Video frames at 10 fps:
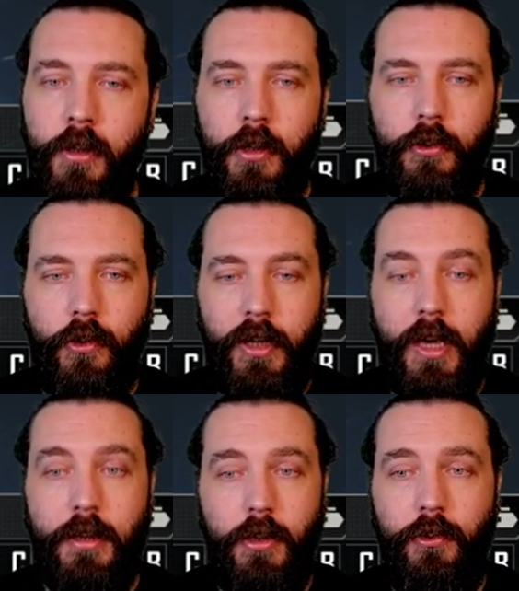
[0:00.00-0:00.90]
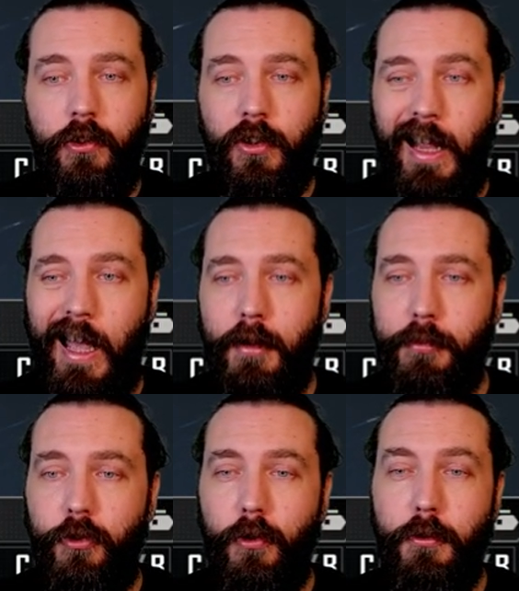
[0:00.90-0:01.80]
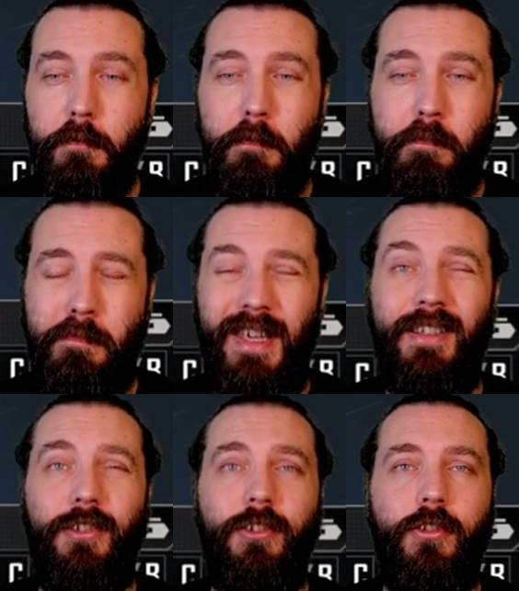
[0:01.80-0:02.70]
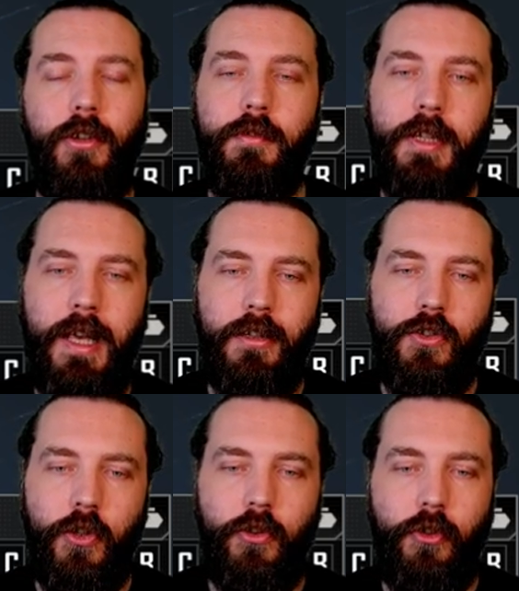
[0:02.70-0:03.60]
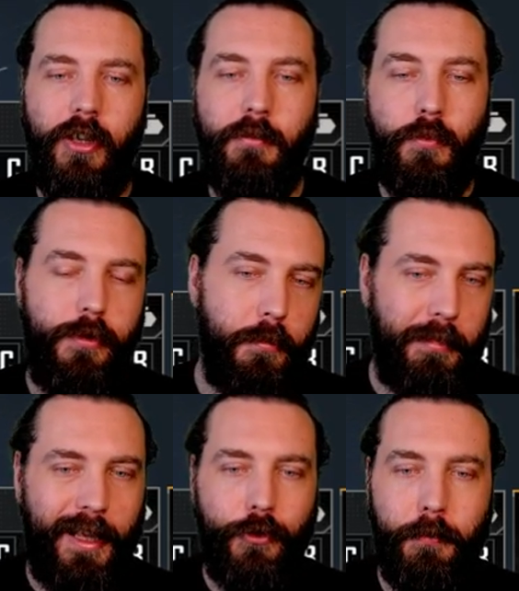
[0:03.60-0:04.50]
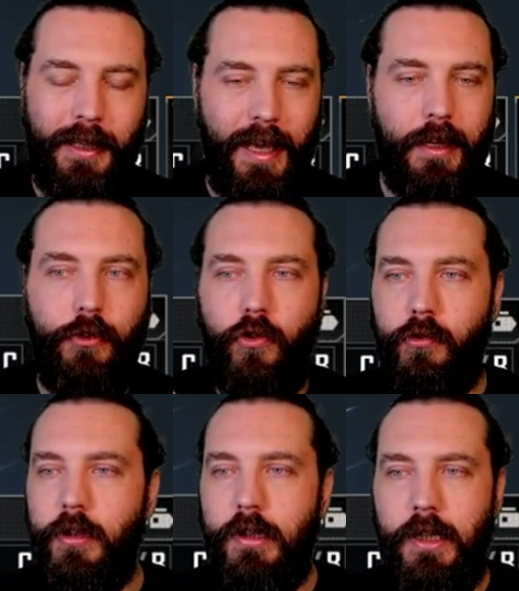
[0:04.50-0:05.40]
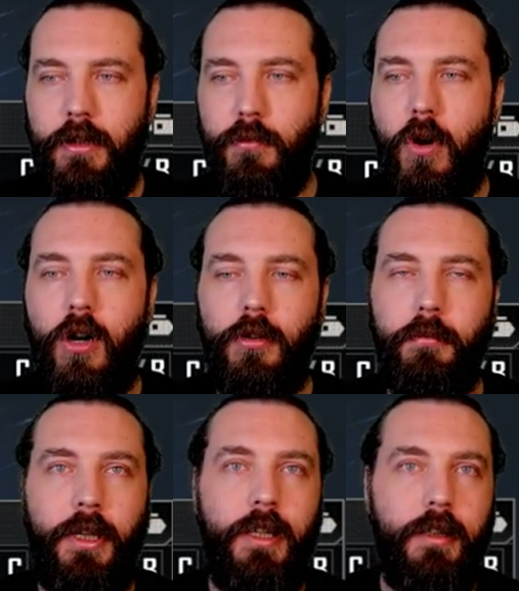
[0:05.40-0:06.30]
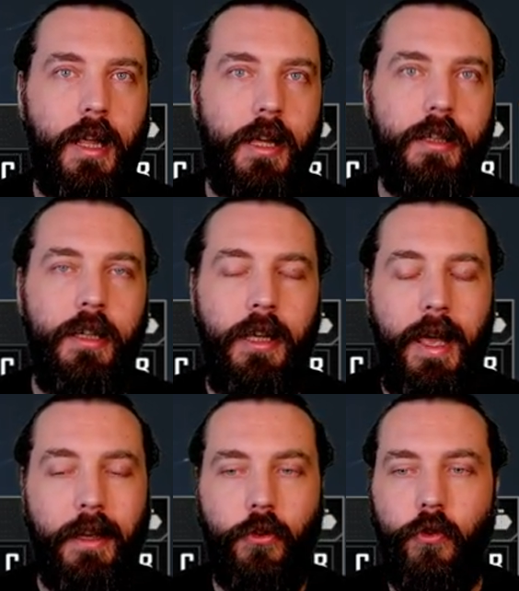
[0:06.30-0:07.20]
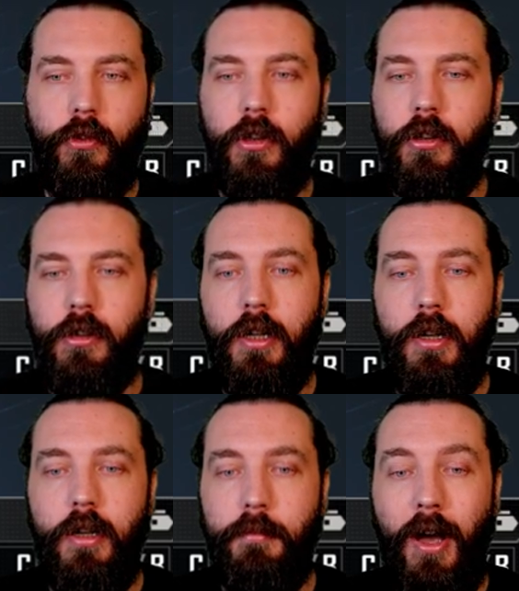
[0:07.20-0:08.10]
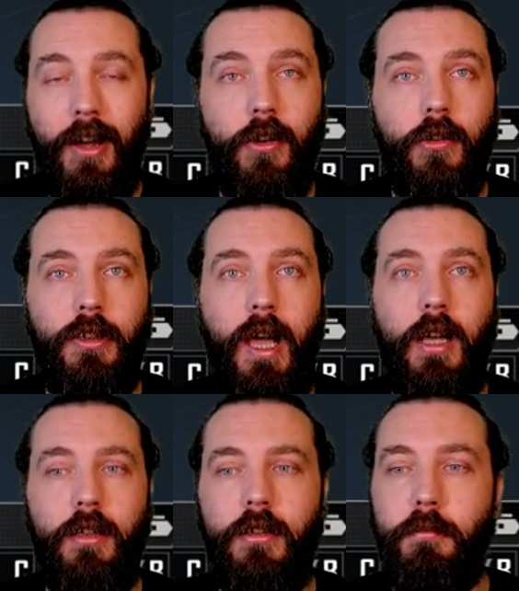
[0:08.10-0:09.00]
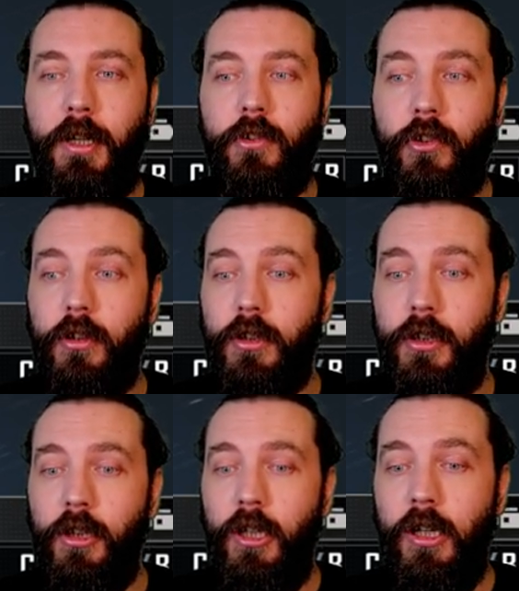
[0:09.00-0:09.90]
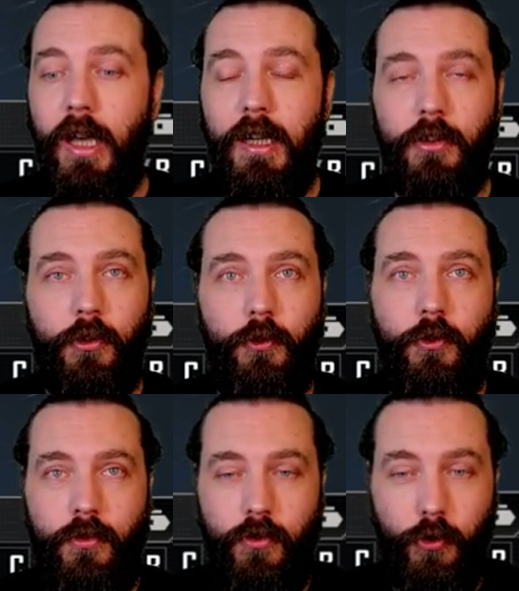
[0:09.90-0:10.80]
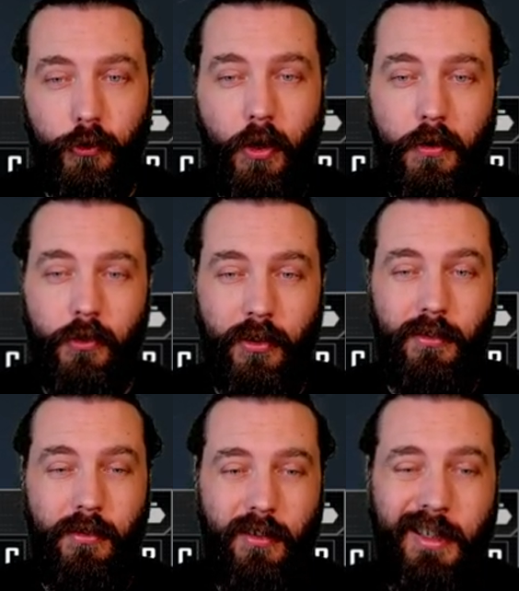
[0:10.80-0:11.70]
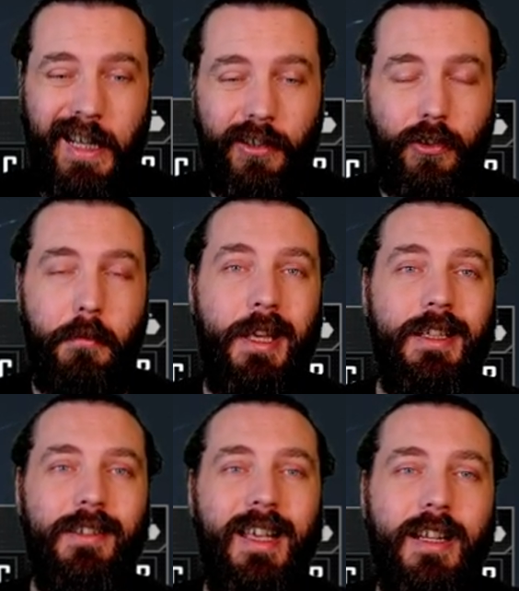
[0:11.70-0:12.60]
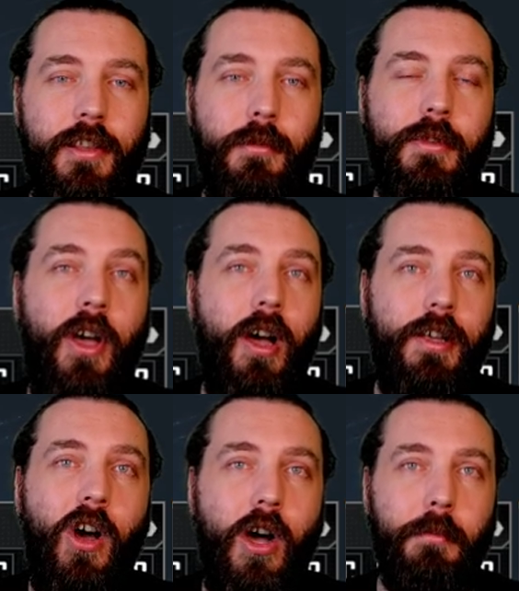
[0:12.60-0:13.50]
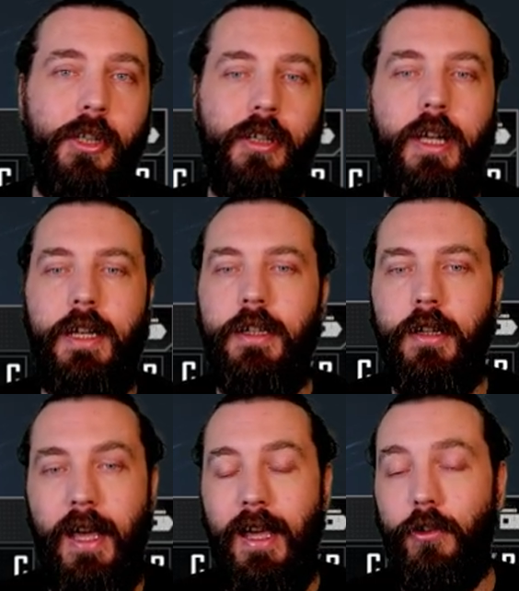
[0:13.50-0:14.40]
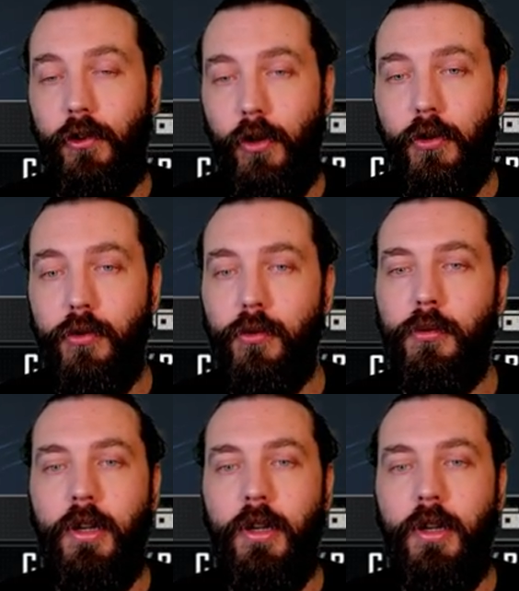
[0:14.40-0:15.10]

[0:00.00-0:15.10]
So yeah, this is an absolute beast of an energy ship, with the Plasma Caster and D1 being that extra ion cannon, basically. It's just going to decimate anything with high armor and that has low